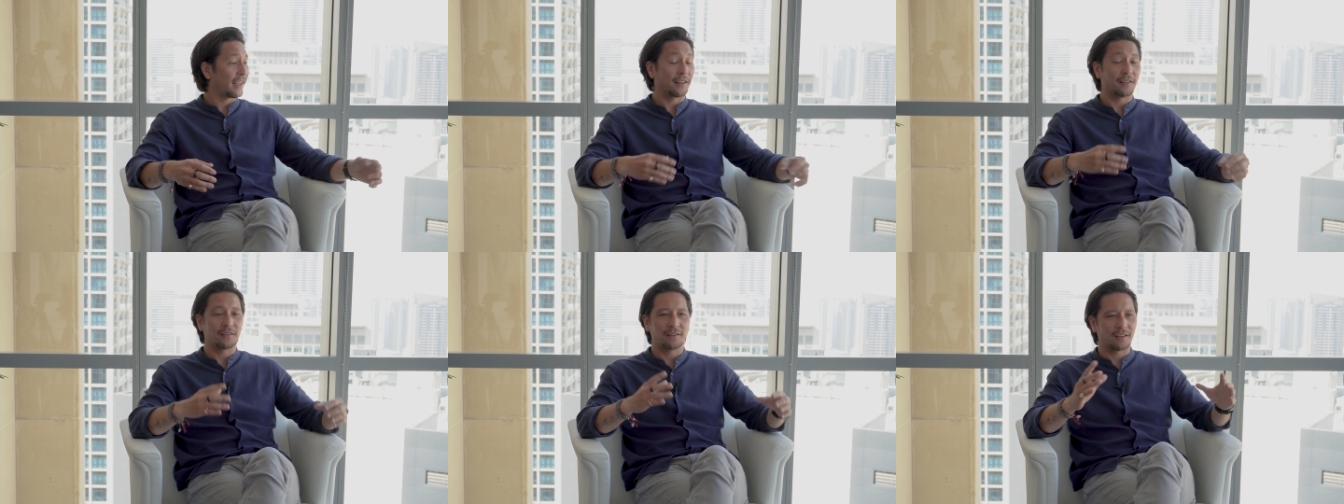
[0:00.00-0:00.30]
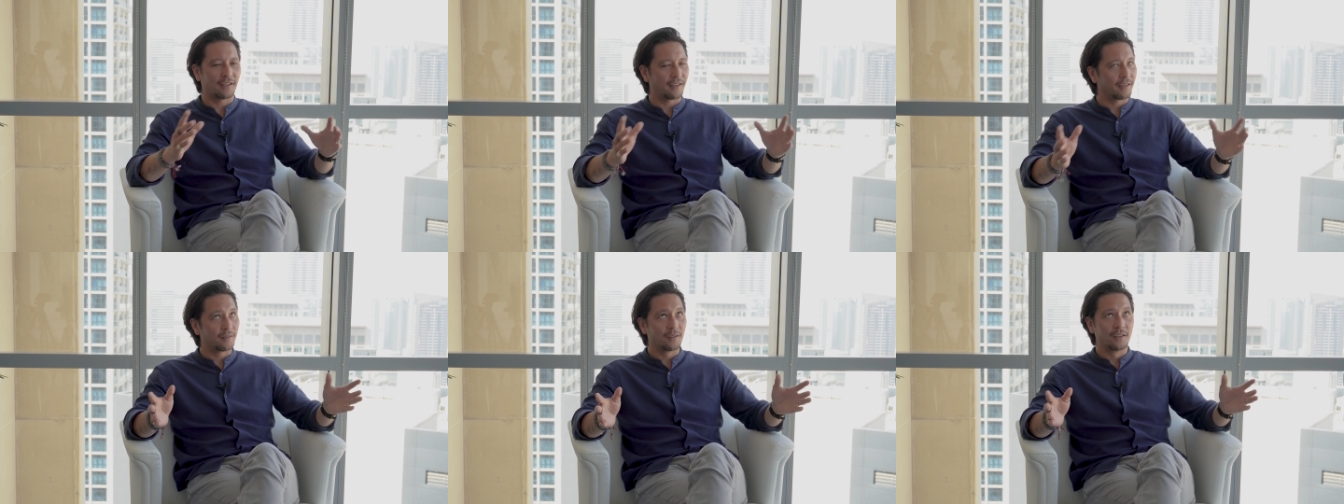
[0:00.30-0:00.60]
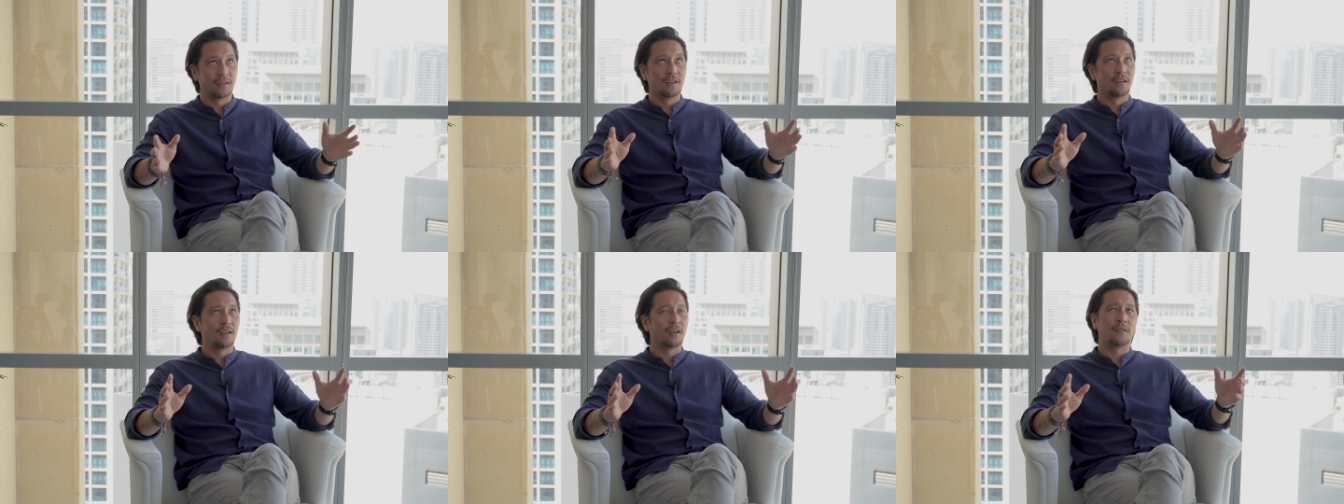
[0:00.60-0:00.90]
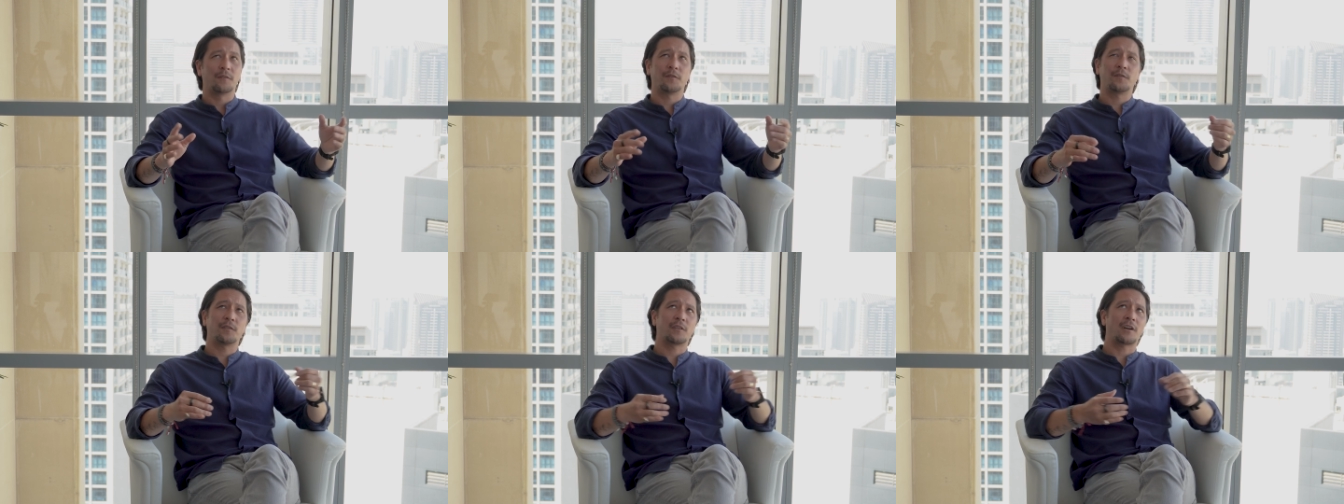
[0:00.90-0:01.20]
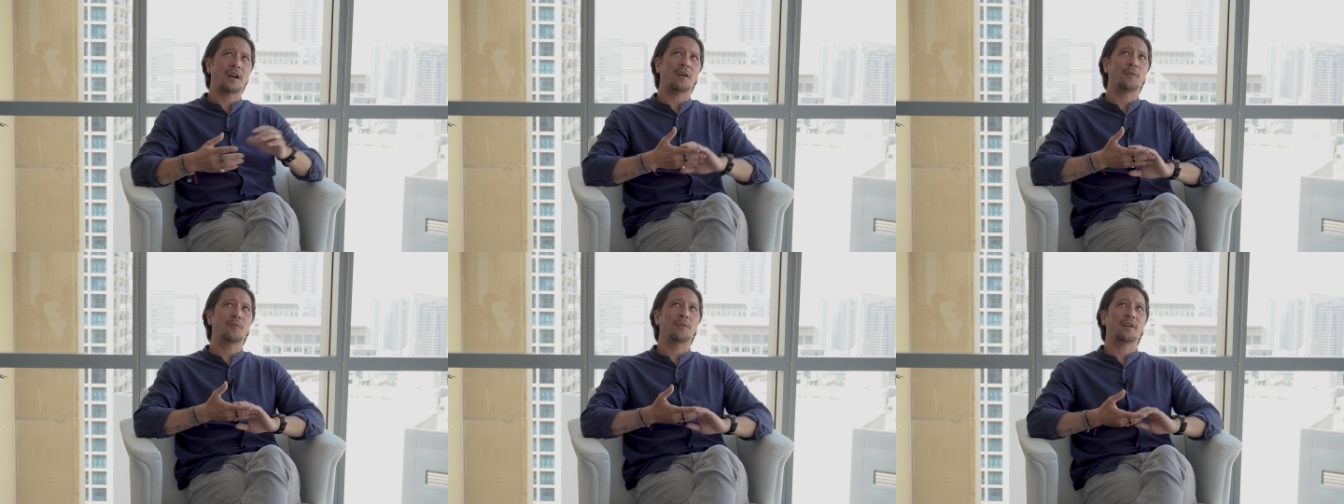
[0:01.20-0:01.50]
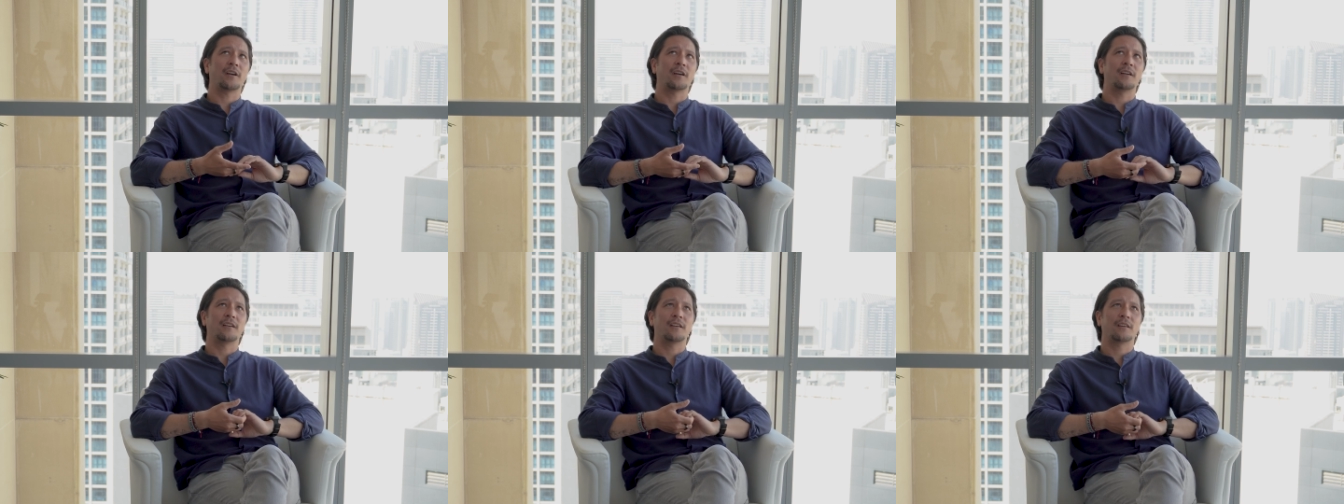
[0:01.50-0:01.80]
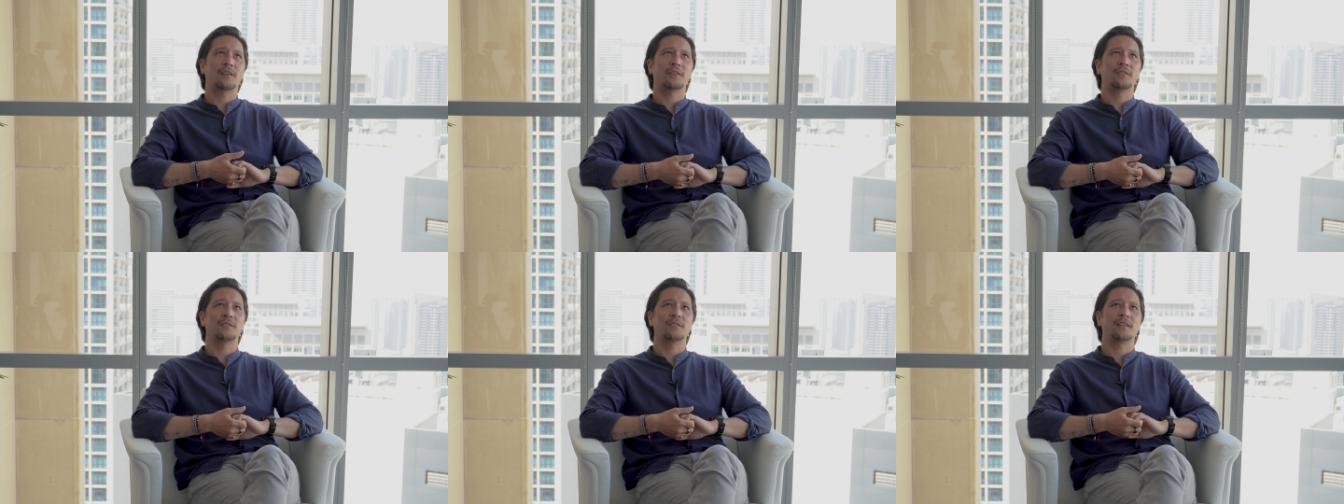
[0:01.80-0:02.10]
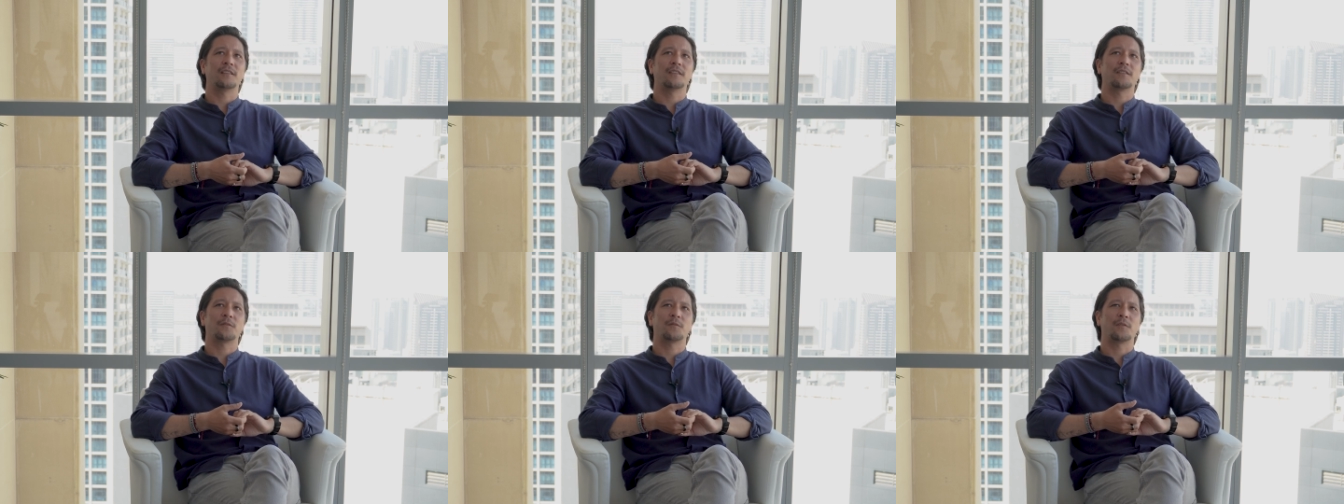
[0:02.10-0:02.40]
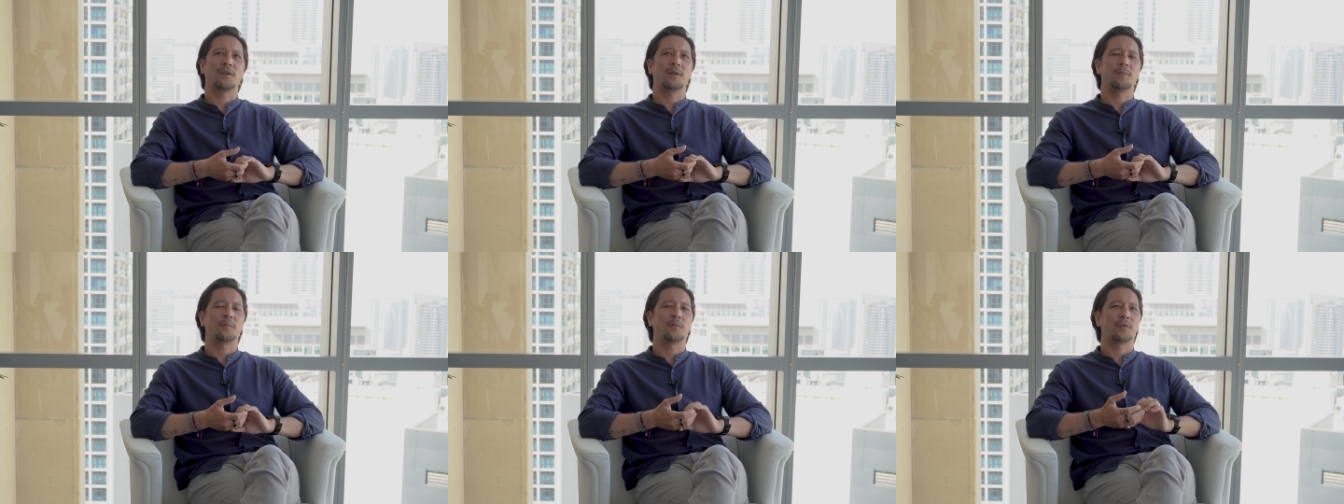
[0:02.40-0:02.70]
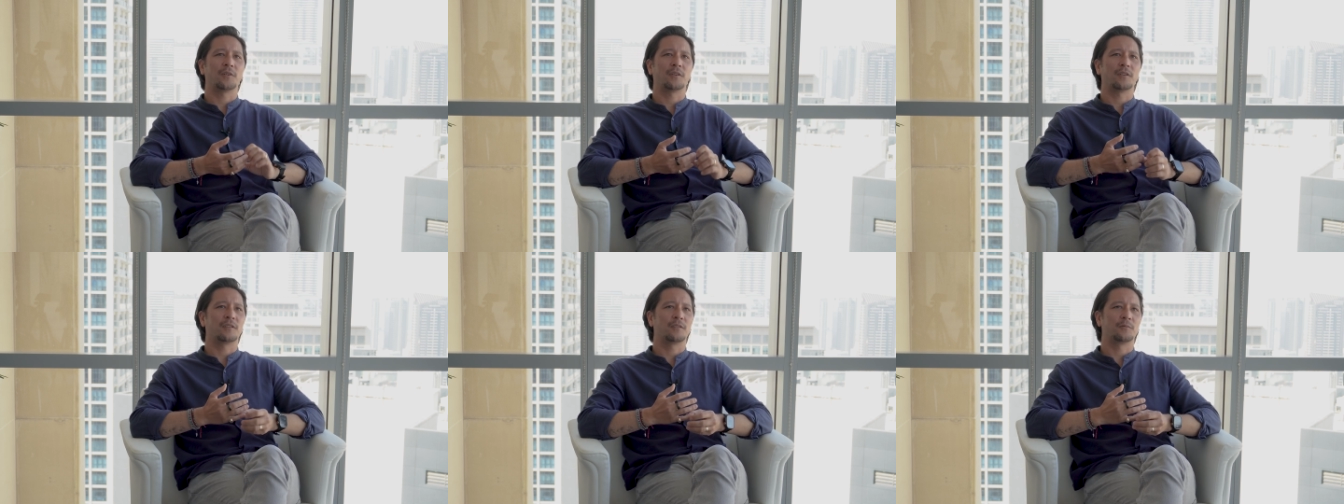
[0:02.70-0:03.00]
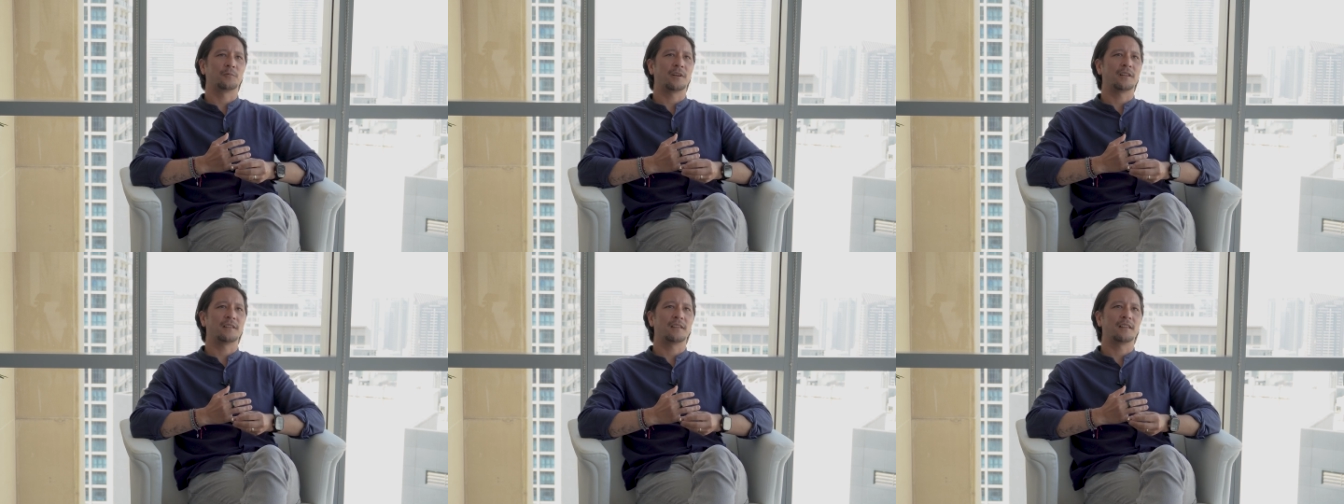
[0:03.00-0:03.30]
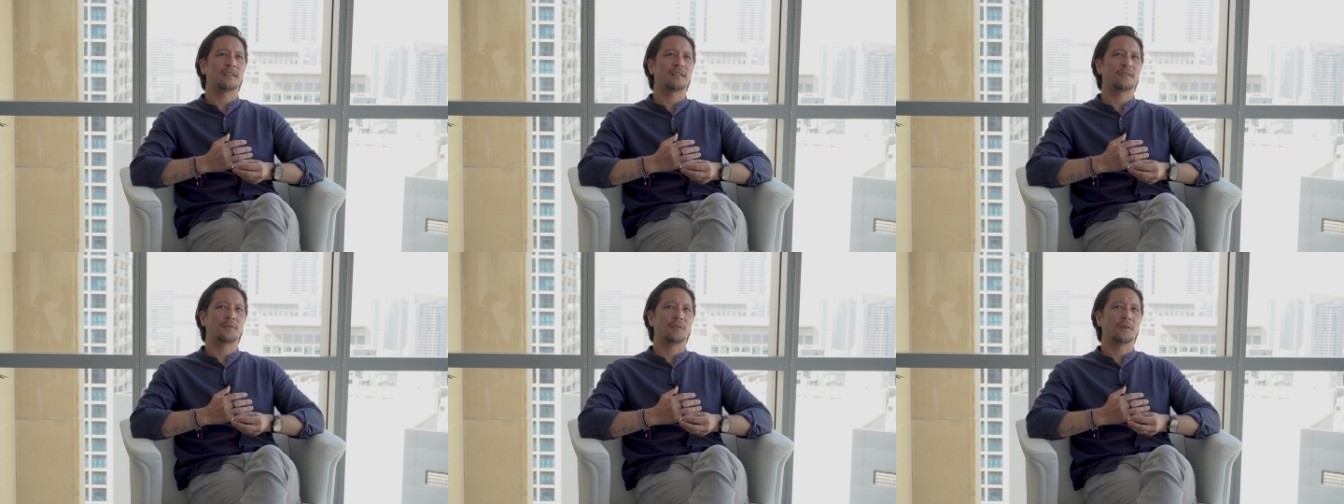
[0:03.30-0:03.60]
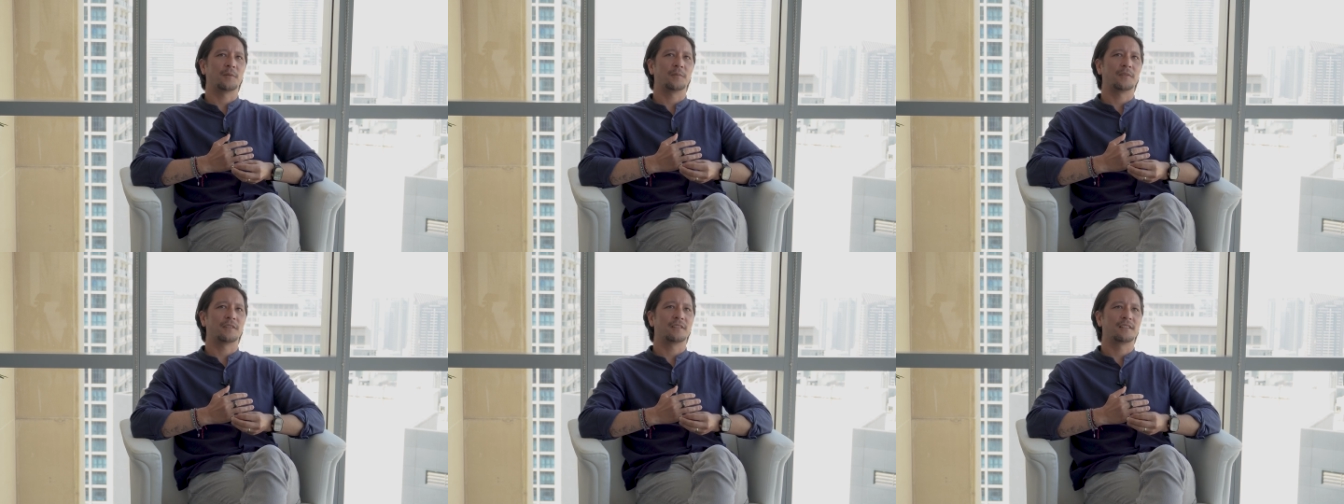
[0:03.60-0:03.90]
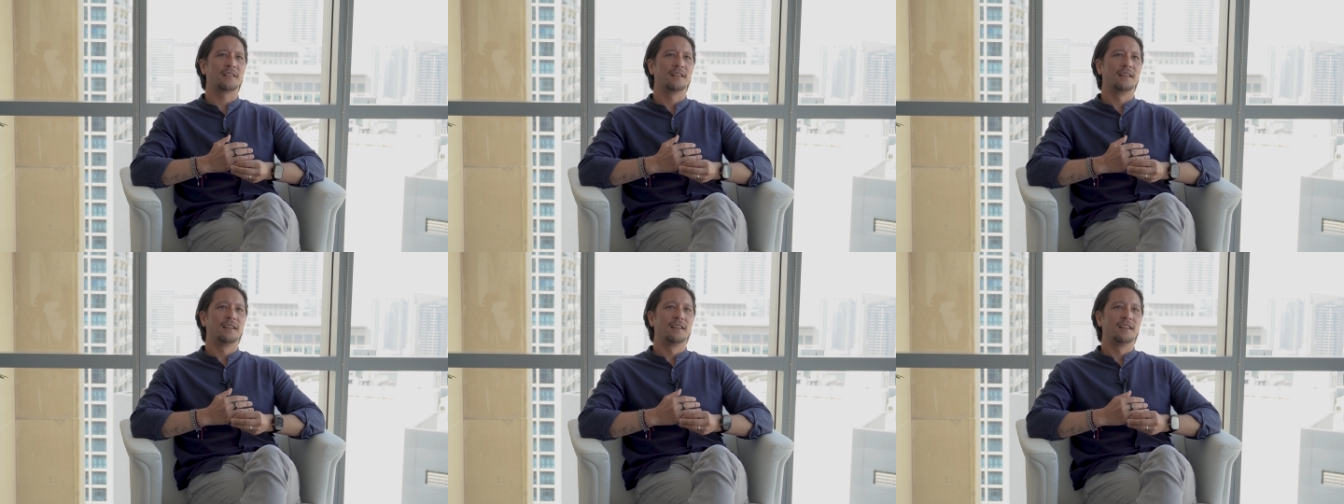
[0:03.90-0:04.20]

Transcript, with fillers: I, I forgot where I heard this from or read this from is